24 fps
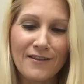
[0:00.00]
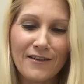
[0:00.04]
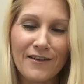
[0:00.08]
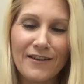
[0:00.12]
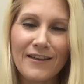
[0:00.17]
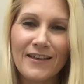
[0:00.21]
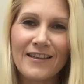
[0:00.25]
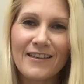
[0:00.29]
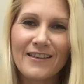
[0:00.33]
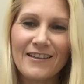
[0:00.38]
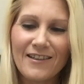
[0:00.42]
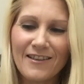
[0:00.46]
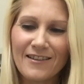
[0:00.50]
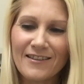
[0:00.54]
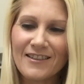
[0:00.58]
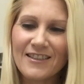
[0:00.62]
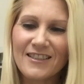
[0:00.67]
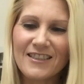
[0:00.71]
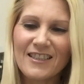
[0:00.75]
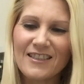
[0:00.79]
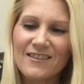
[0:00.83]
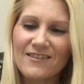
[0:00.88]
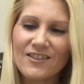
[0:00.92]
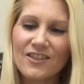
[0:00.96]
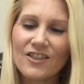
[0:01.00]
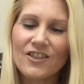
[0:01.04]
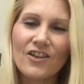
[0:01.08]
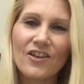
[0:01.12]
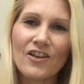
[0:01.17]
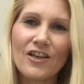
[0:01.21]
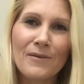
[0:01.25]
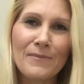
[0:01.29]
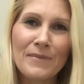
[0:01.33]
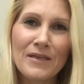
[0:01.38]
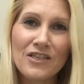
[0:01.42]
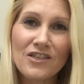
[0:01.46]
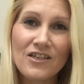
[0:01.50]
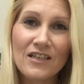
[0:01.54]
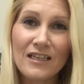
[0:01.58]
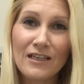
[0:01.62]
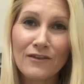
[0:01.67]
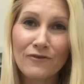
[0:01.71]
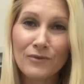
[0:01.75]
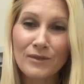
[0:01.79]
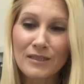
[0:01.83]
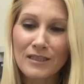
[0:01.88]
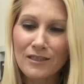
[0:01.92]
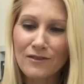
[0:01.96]
I think just, you know how much I
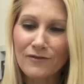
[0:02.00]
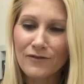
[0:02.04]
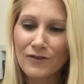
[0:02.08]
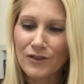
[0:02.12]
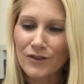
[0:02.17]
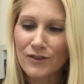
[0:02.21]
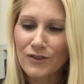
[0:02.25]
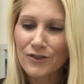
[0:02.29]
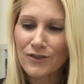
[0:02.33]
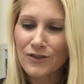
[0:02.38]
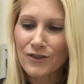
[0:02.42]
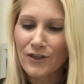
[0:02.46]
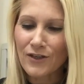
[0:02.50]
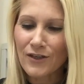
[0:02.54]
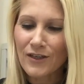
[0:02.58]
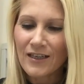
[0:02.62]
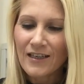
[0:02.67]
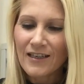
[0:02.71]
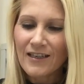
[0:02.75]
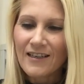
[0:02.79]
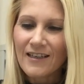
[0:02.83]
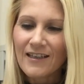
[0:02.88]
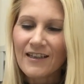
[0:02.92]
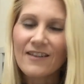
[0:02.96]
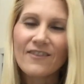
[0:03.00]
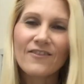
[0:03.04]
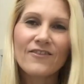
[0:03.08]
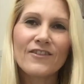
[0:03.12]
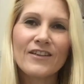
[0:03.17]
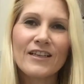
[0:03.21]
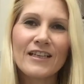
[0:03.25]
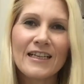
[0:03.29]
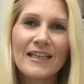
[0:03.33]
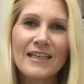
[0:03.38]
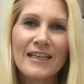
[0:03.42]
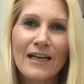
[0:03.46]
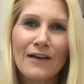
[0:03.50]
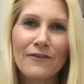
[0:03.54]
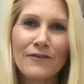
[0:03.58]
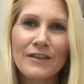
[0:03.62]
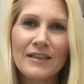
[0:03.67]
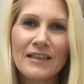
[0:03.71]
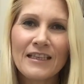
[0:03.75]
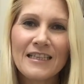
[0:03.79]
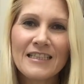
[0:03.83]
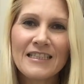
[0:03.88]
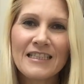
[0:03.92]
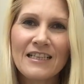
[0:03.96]
love Wizard of Oz, so really
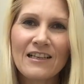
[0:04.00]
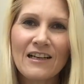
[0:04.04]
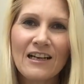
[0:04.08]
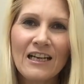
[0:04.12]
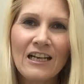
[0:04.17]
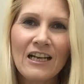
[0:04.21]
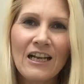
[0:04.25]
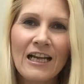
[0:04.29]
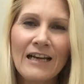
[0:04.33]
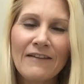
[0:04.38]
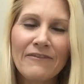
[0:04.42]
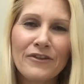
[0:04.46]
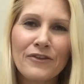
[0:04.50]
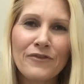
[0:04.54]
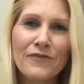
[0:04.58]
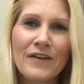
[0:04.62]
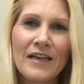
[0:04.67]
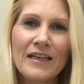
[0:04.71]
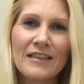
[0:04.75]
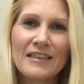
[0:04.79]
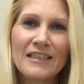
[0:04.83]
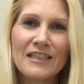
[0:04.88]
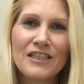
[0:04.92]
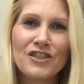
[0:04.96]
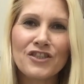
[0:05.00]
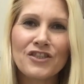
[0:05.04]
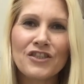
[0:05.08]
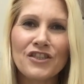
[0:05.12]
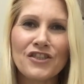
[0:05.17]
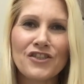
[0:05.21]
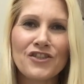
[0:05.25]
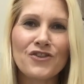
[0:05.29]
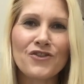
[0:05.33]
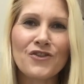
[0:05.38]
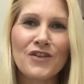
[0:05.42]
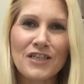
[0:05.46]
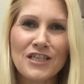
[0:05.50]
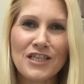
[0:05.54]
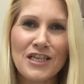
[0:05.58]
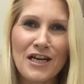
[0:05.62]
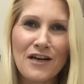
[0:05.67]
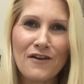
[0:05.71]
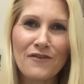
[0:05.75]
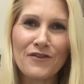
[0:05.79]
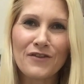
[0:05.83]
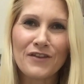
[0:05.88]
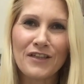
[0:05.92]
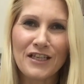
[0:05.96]
loving this, and I love the fact that it's going to stretch
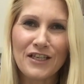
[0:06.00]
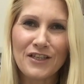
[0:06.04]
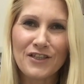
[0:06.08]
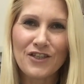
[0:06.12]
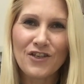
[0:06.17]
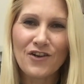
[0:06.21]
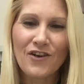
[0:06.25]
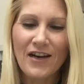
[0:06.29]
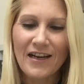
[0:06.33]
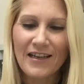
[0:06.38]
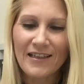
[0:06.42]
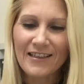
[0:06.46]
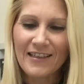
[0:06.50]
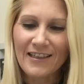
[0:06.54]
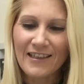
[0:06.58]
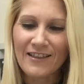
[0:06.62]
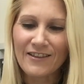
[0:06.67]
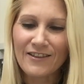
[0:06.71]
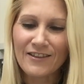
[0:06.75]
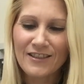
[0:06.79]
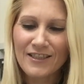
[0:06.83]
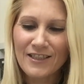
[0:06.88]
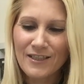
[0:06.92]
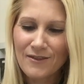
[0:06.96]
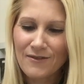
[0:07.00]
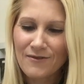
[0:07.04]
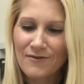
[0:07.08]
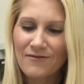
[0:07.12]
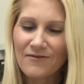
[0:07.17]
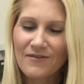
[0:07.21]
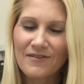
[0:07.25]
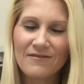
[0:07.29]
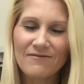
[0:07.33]
out for the entire year. It just